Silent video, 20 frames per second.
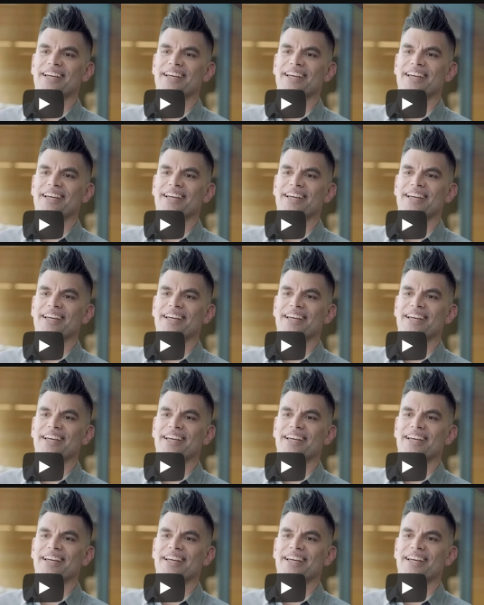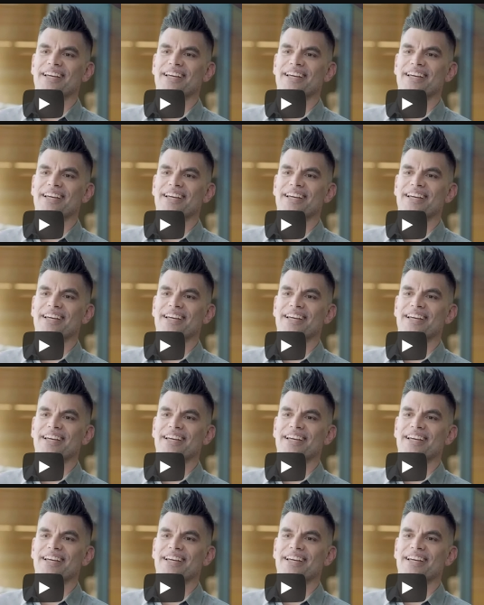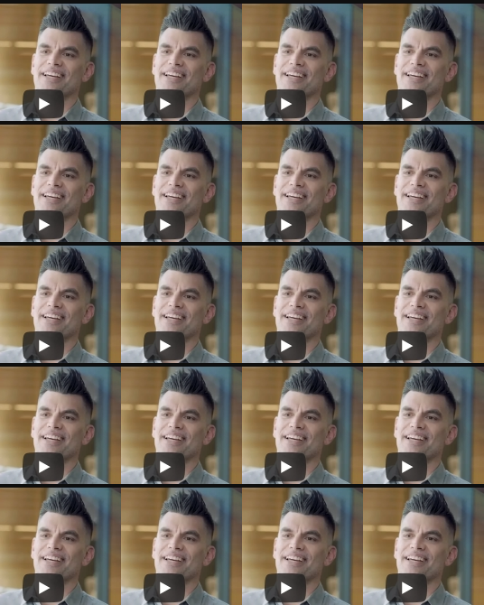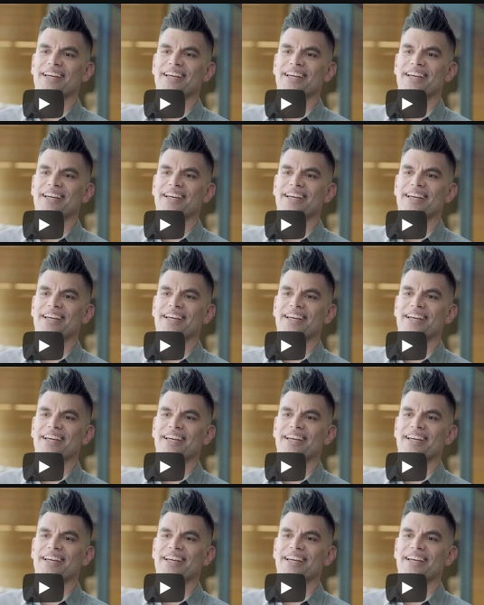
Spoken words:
(no lip movement)